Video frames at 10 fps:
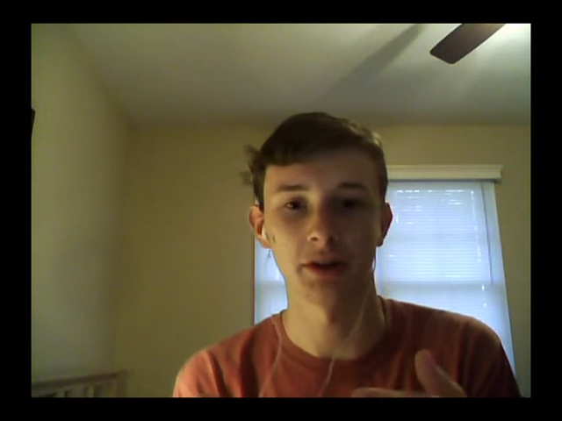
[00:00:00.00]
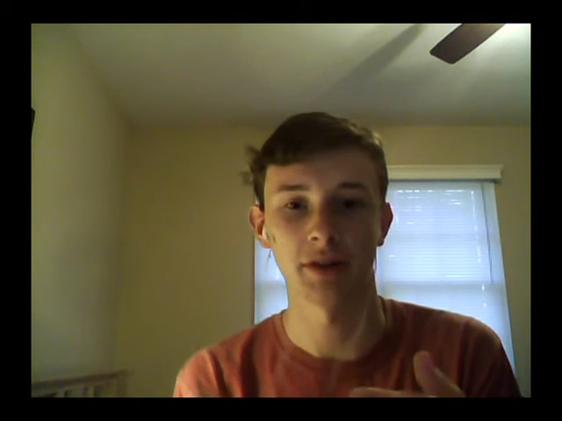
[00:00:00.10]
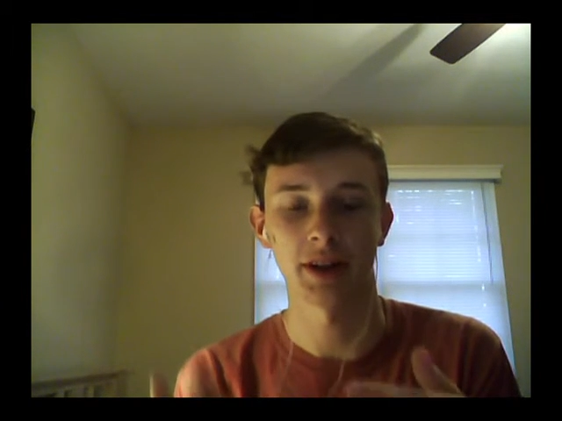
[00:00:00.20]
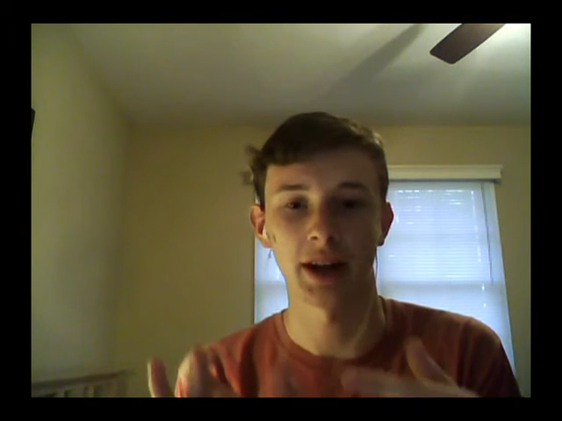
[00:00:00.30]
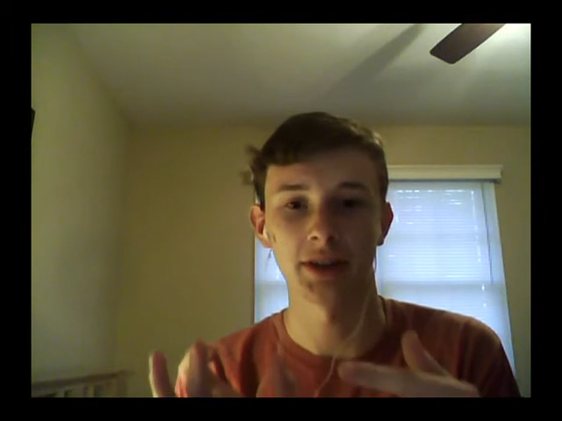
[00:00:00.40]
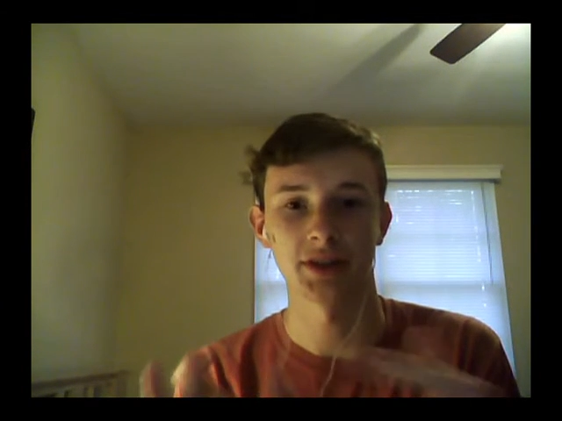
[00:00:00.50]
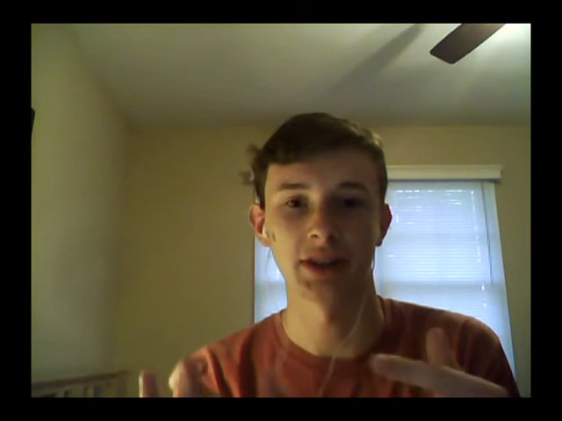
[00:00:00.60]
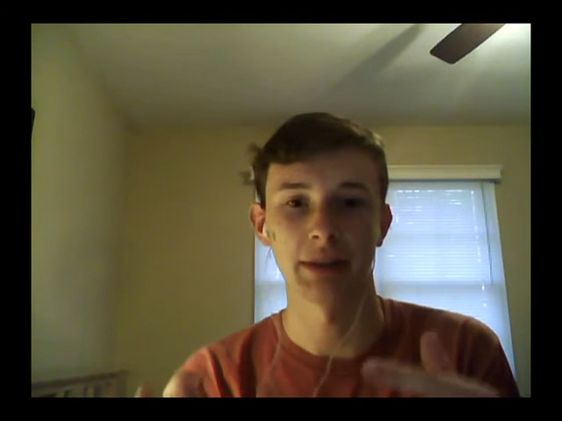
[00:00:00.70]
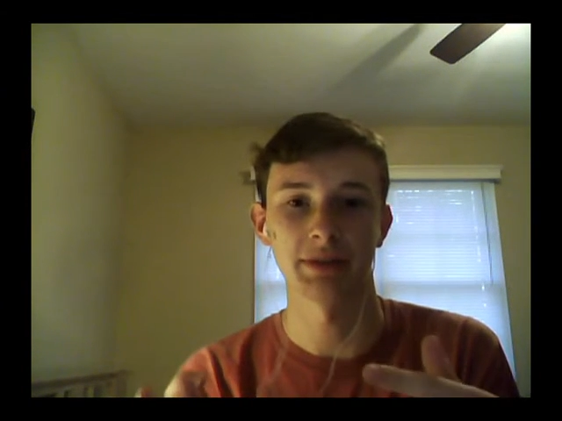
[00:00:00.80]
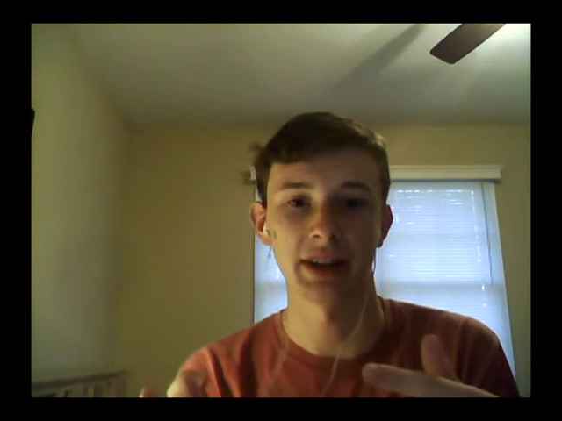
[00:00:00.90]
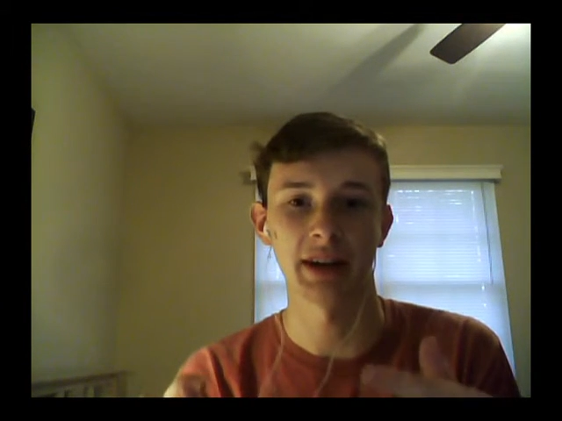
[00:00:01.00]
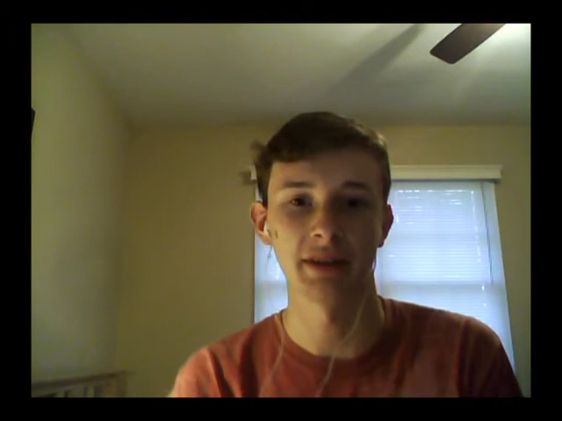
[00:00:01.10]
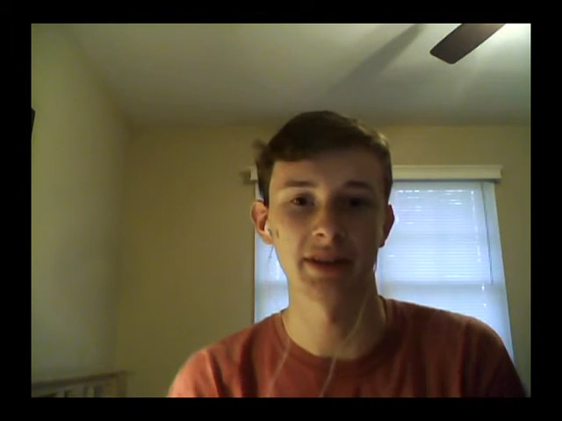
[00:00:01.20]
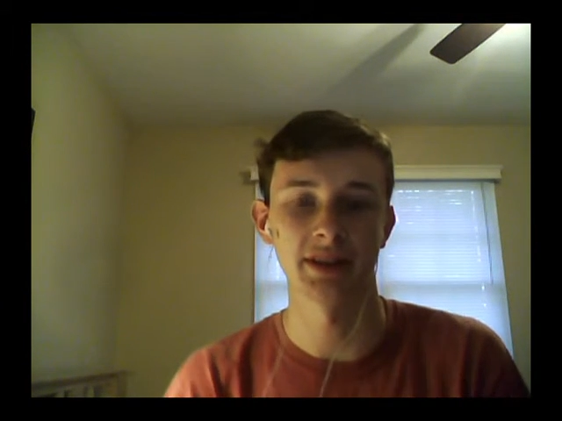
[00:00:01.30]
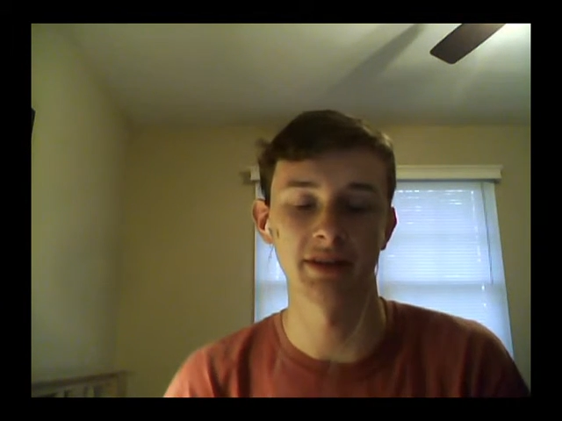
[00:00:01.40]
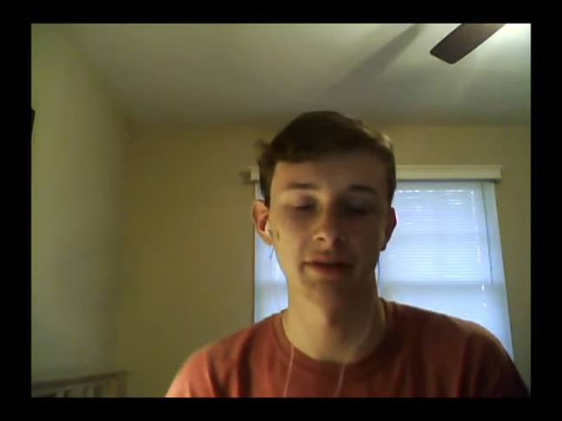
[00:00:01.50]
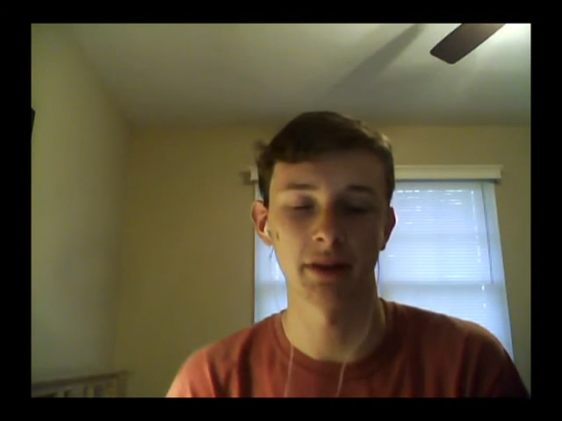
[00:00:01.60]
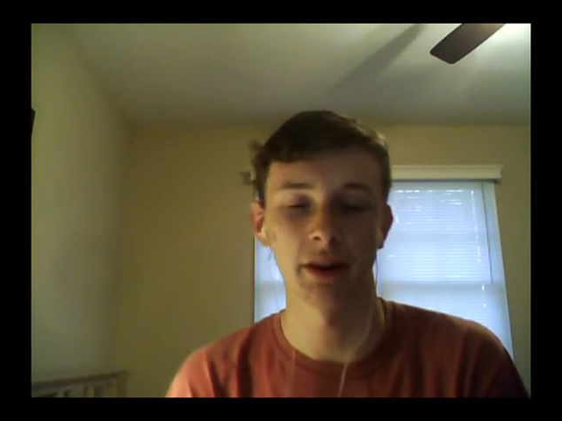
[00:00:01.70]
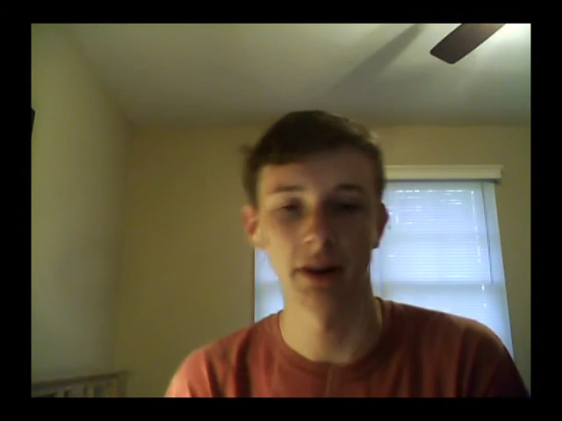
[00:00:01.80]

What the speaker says: that has the same sound as it in front.